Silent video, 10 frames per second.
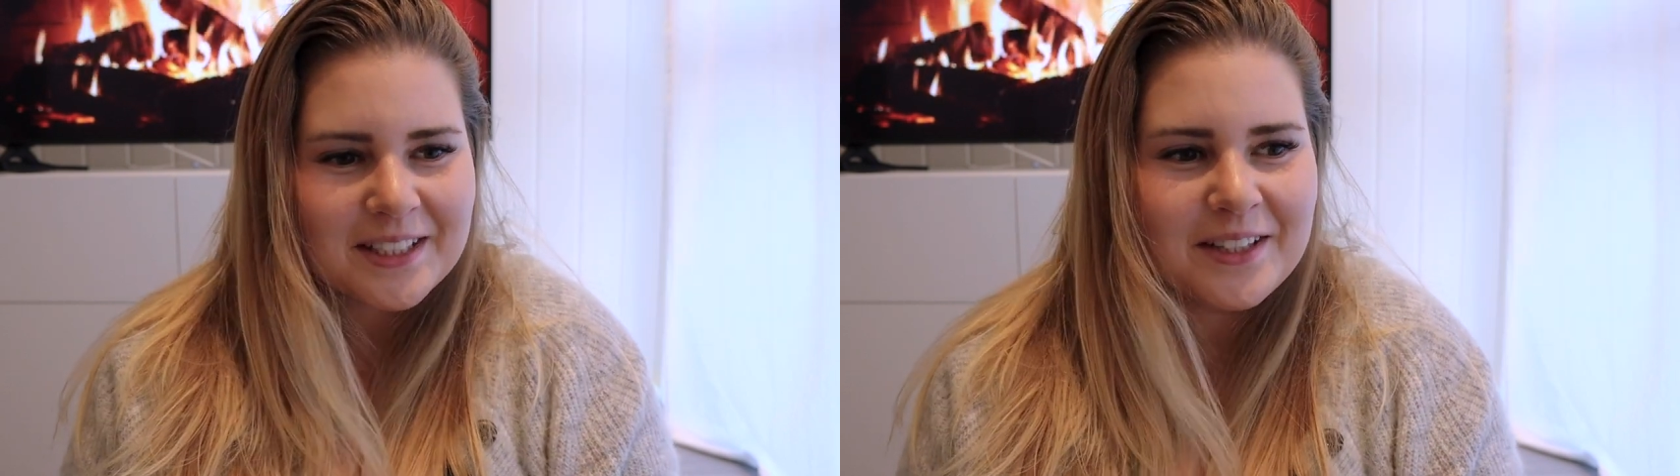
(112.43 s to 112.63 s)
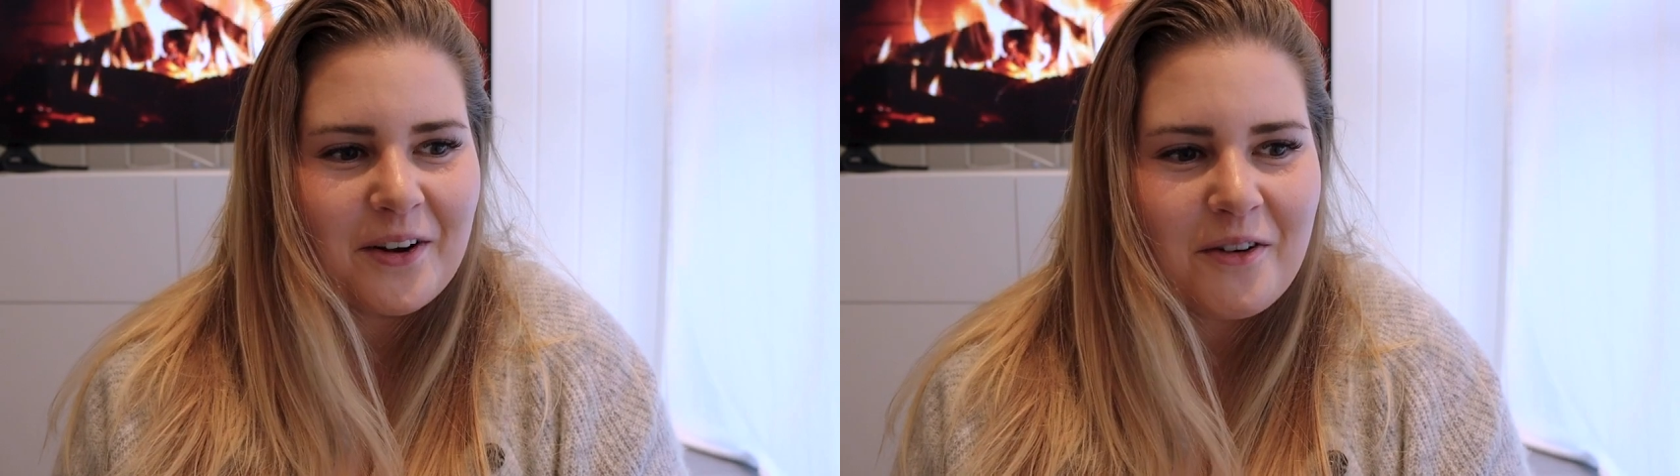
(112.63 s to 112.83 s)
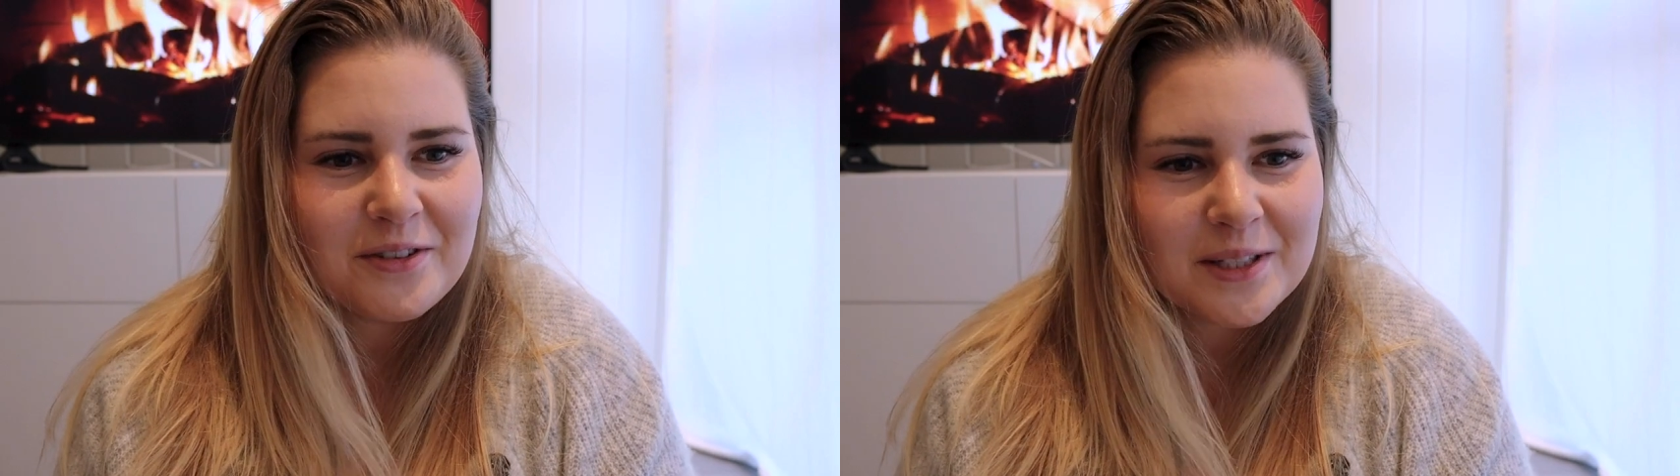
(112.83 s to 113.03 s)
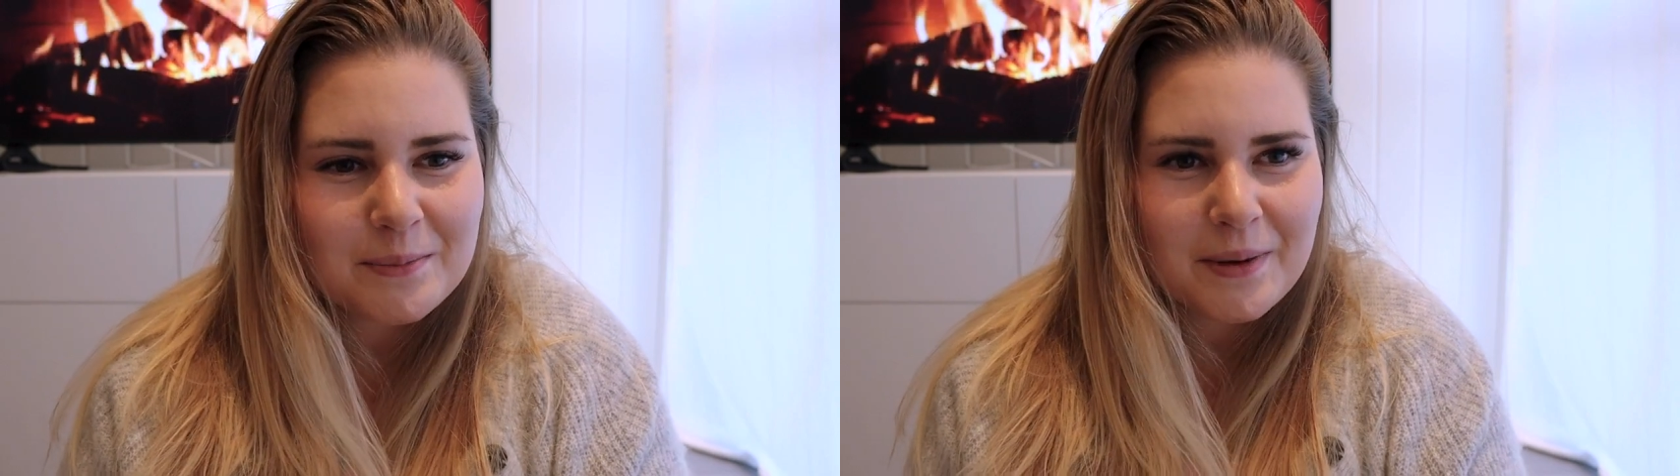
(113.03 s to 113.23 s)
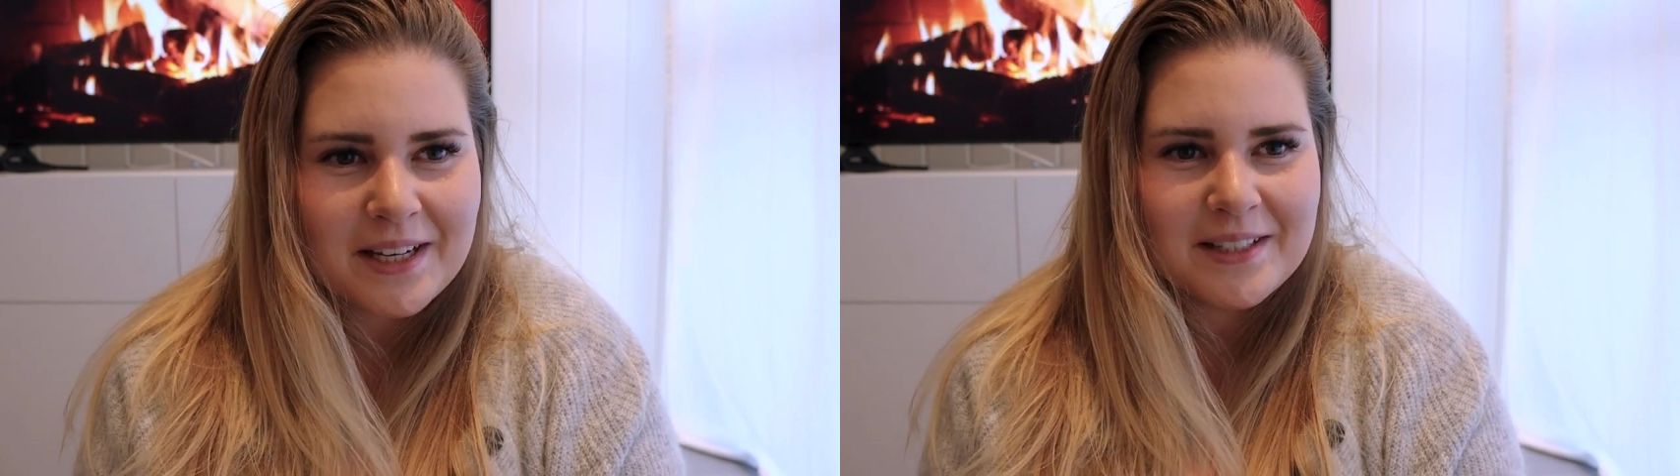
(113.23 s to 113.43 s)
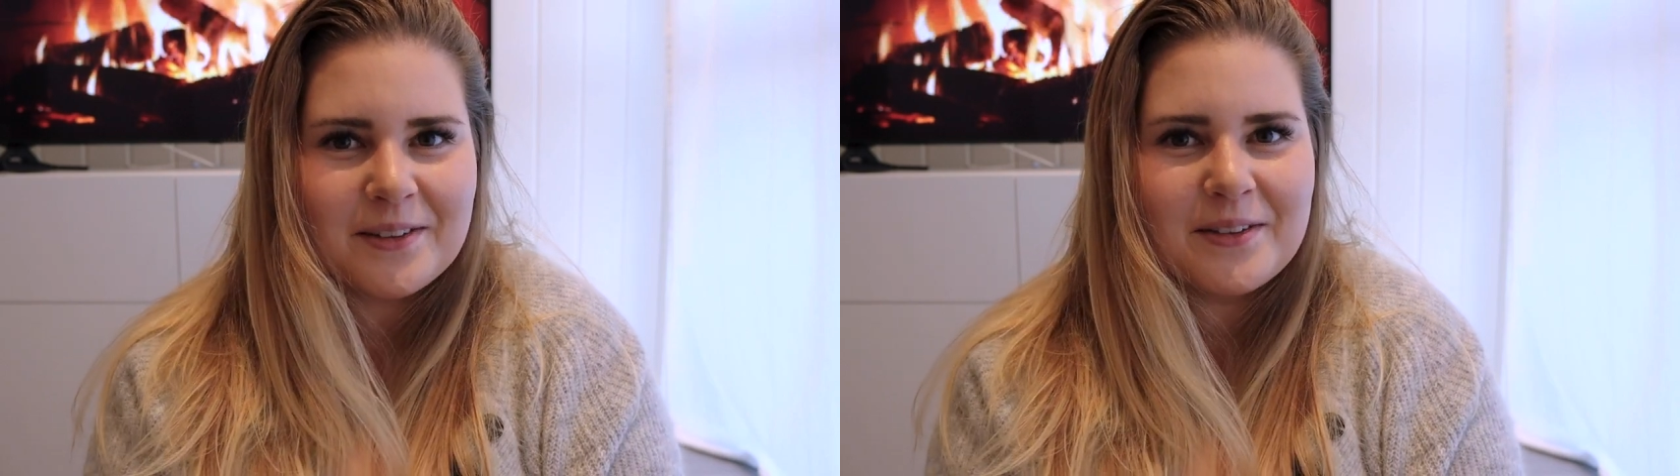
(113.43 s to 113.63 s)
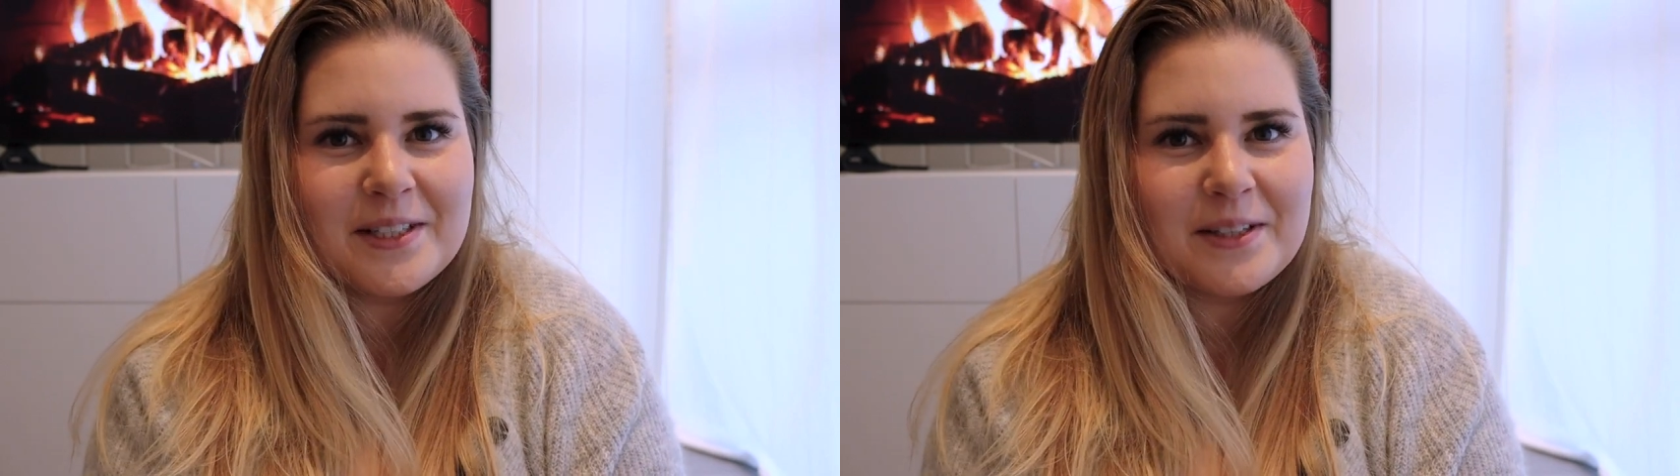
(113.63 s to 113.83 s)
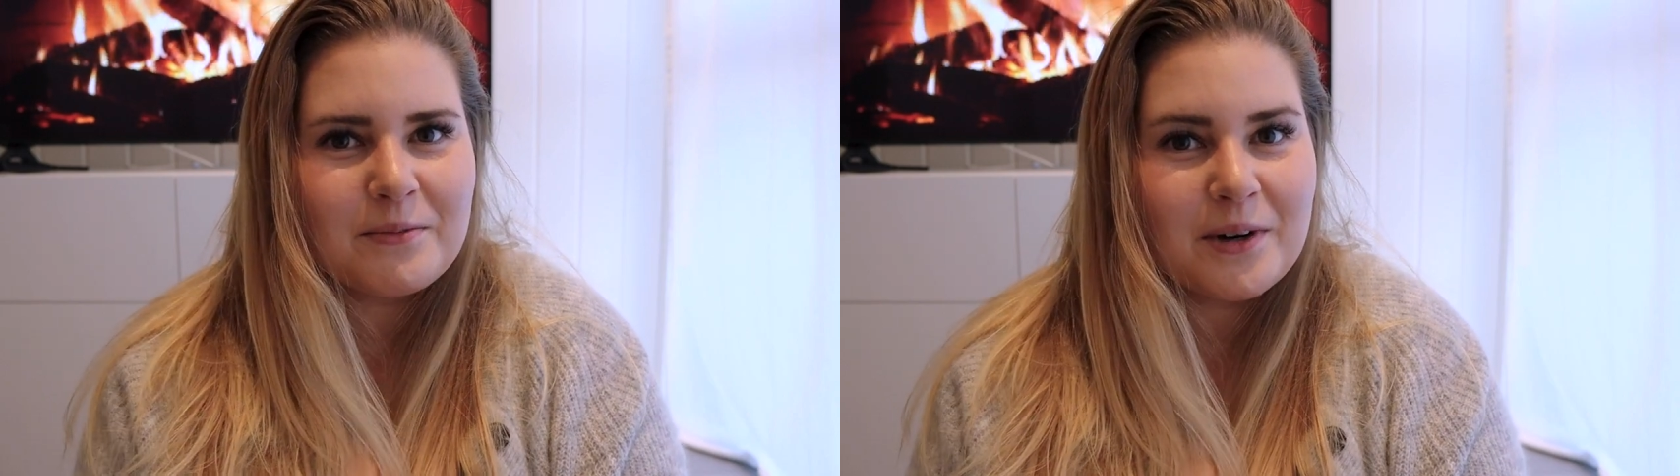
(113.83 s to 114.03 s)
in an office space
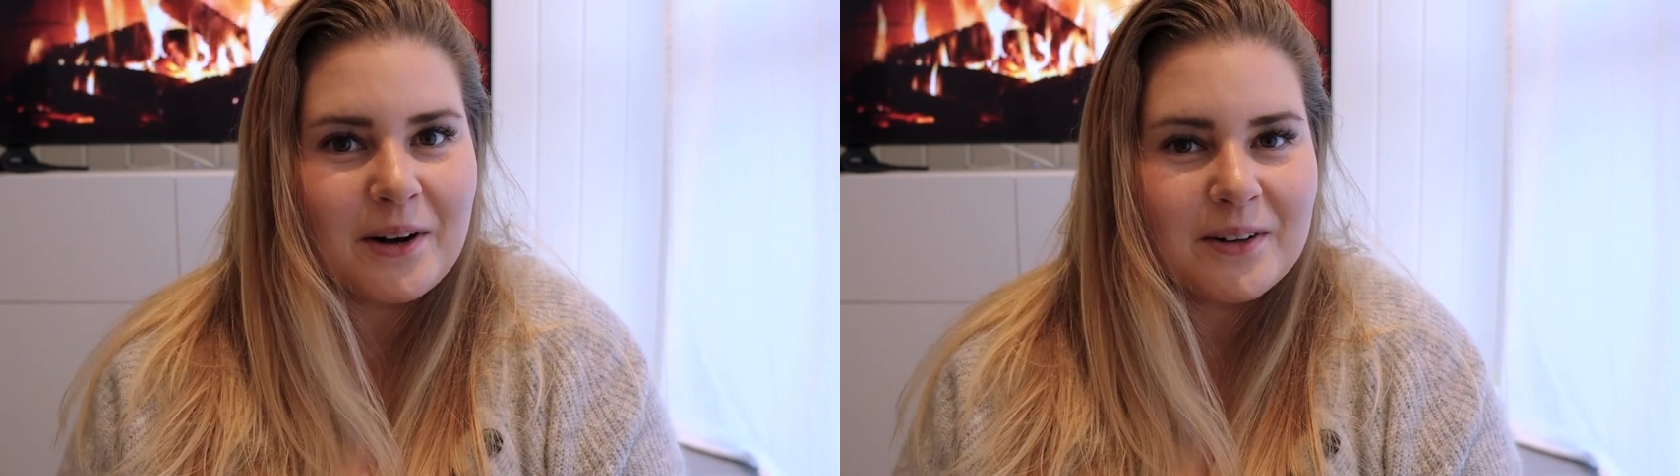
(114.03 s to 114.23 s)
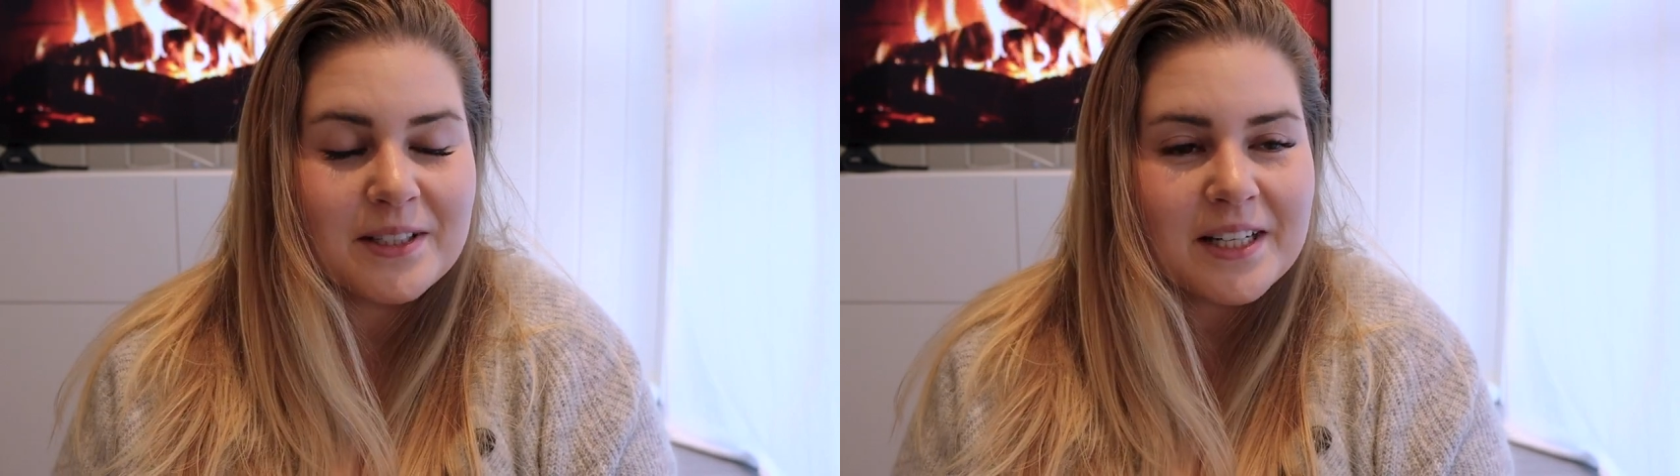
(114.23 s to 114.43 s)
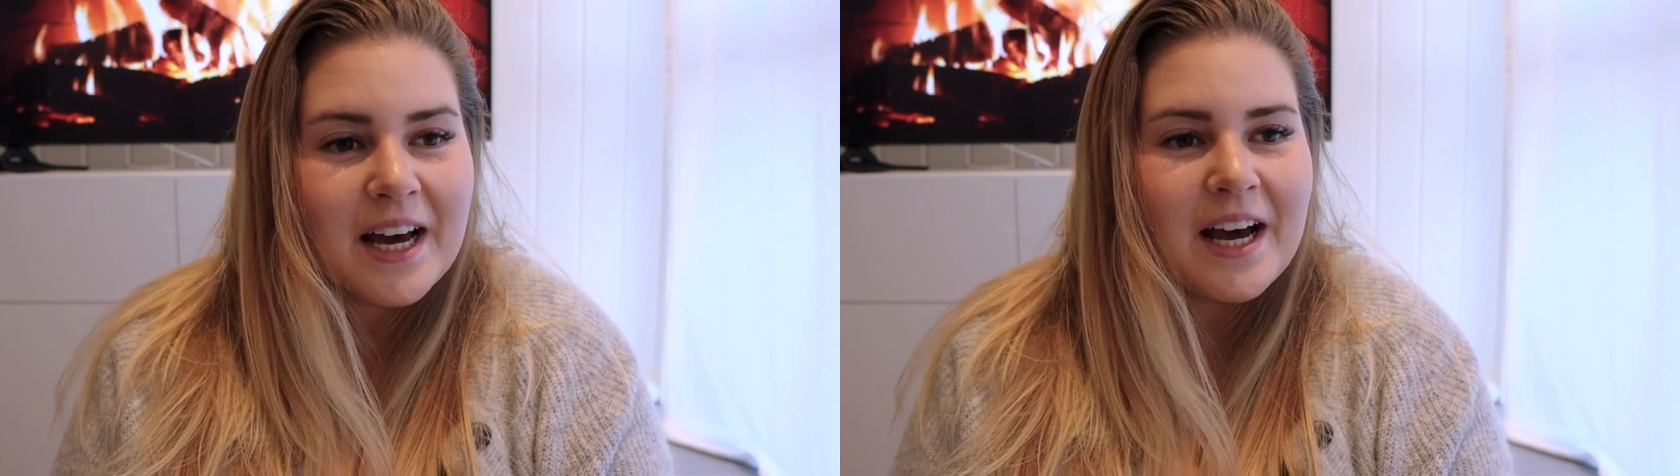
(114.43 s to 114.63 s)
or somewhere else,